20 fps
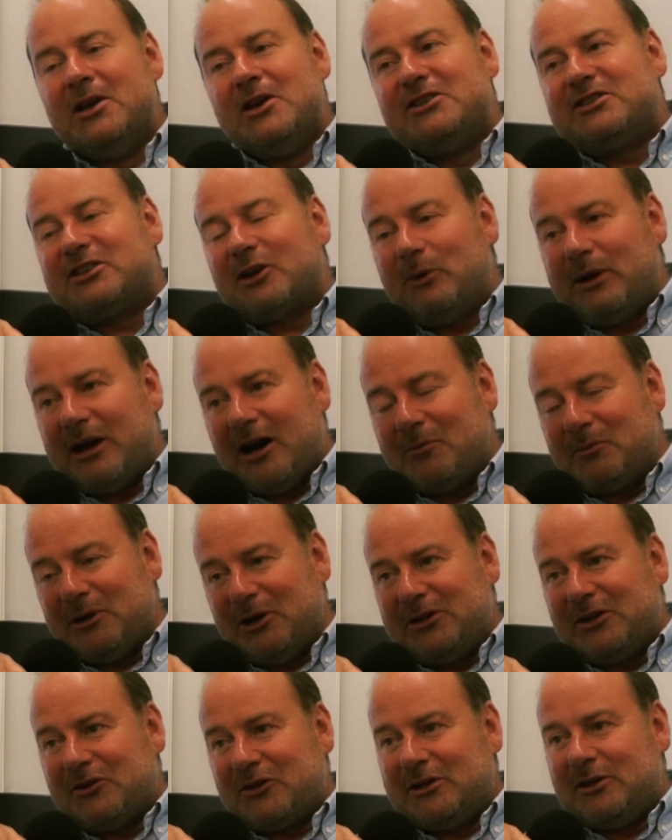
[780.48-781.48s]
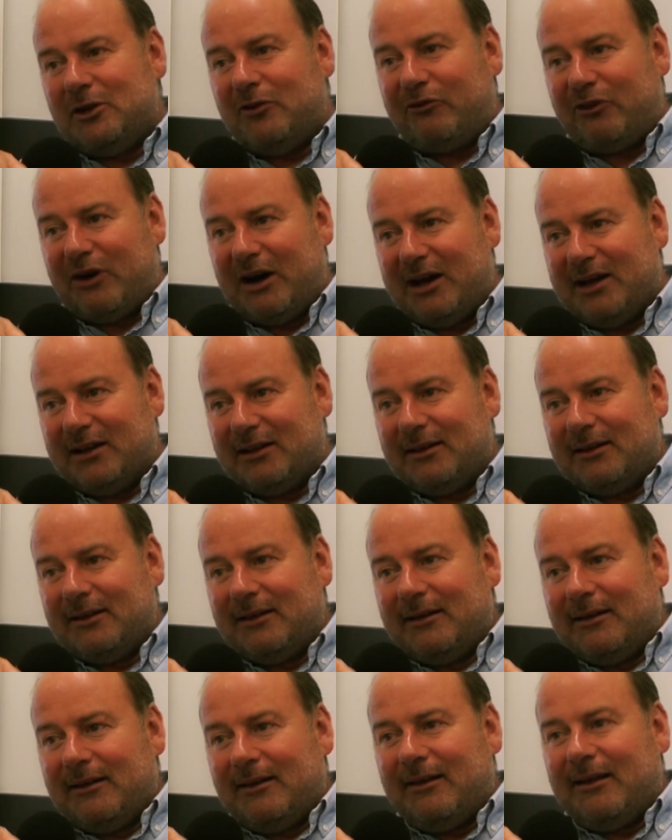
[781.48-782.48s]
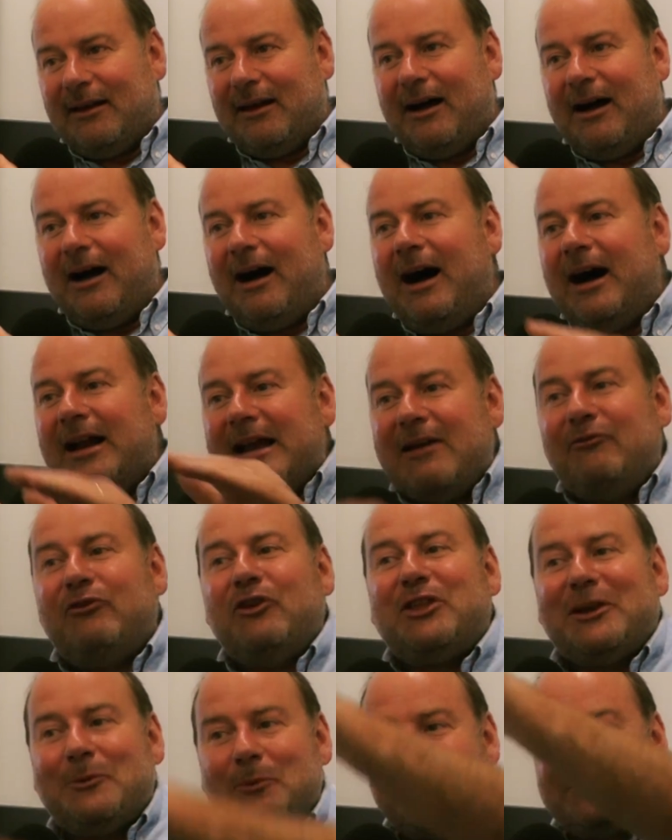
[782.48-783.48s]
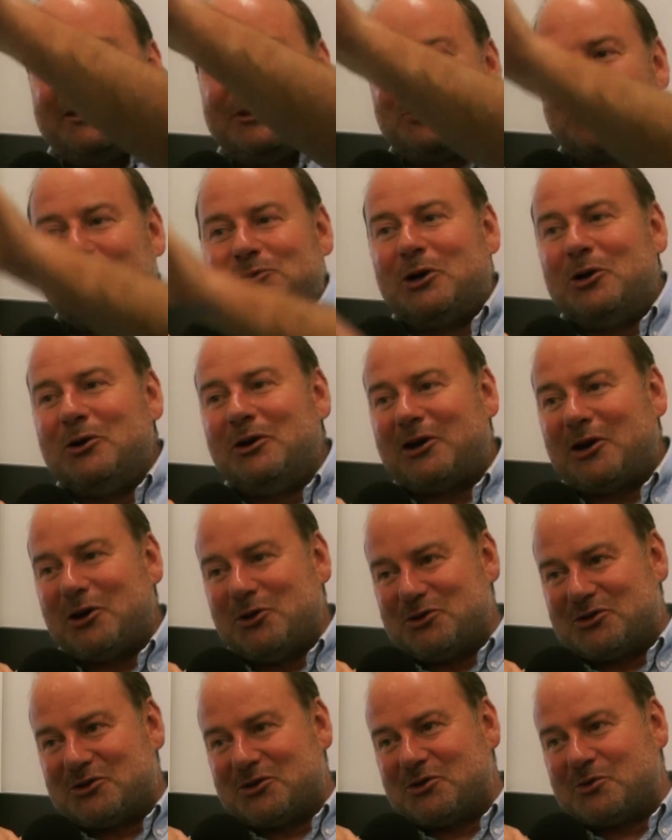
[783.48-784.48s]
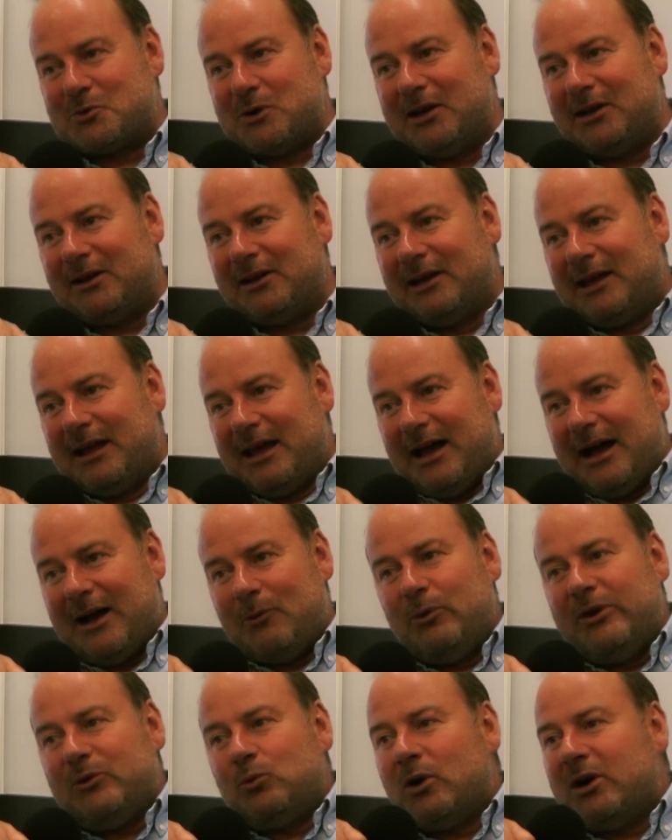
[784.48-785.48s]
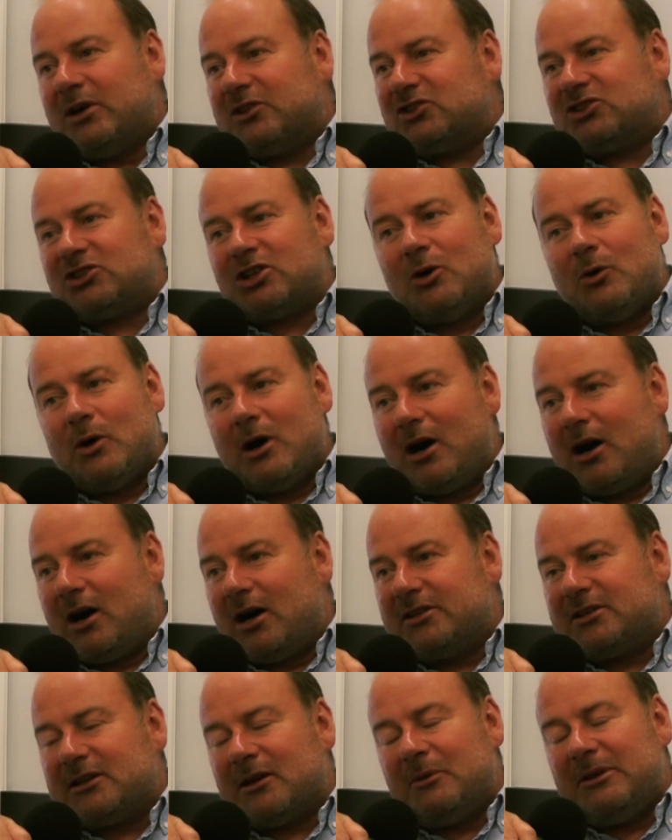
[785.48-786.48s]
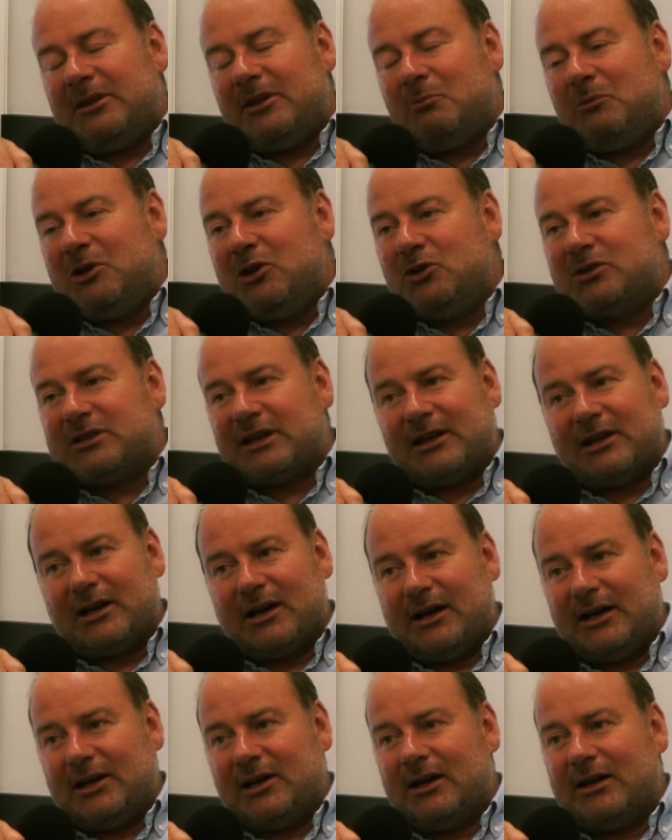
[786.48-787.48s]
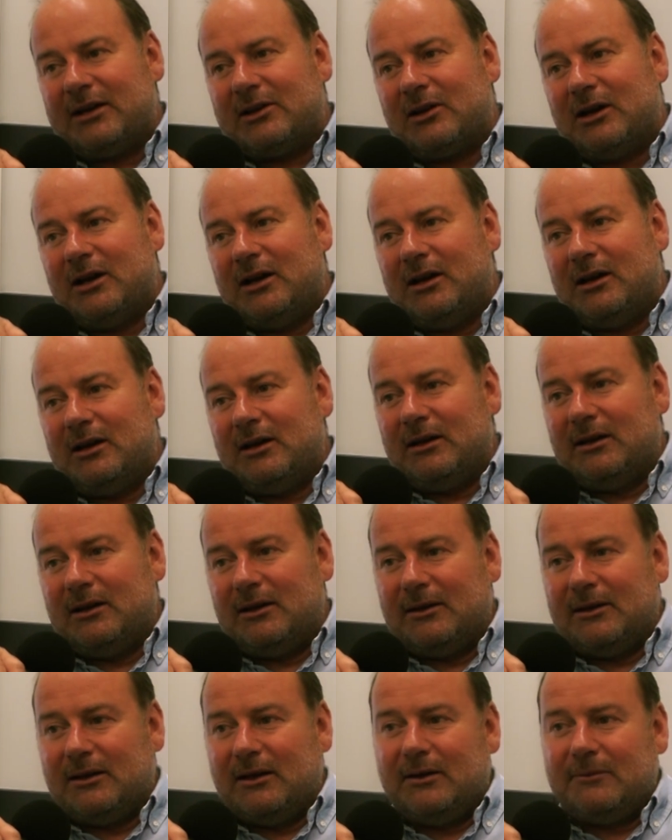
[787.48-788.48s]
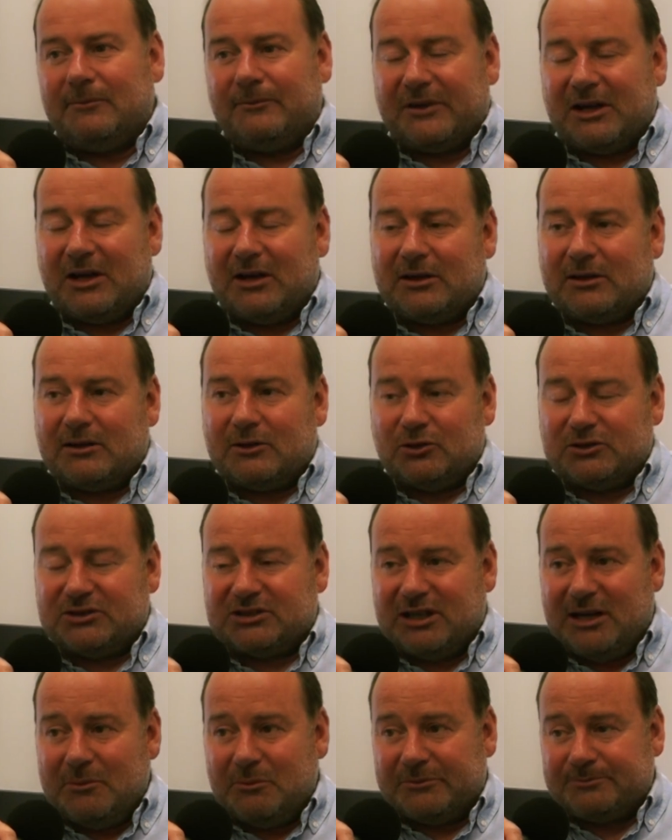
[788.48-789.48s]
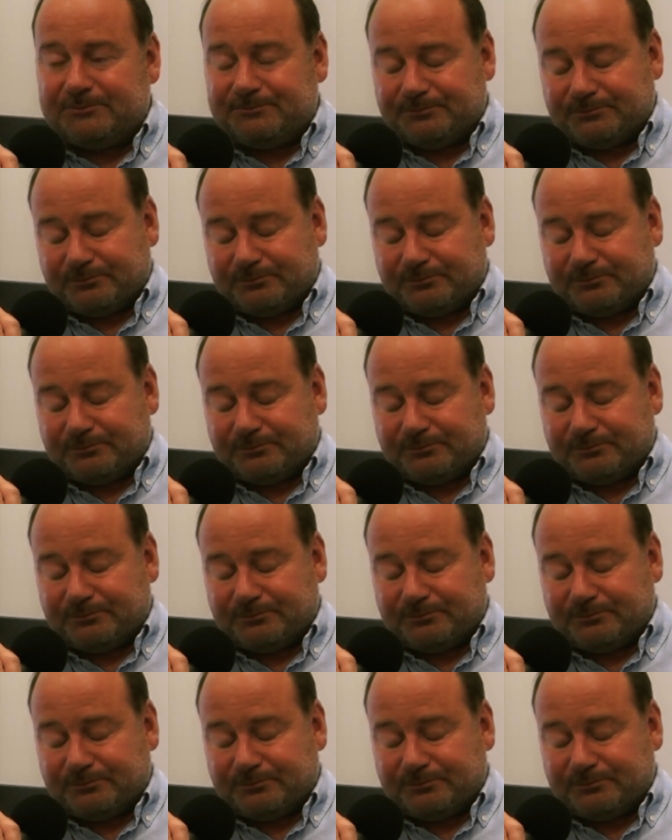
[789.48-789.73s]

So we uploaded the new file, and everything went into a roller coaster as well. And we'd worked so hard. I mean, the music guy, a guy called Simon,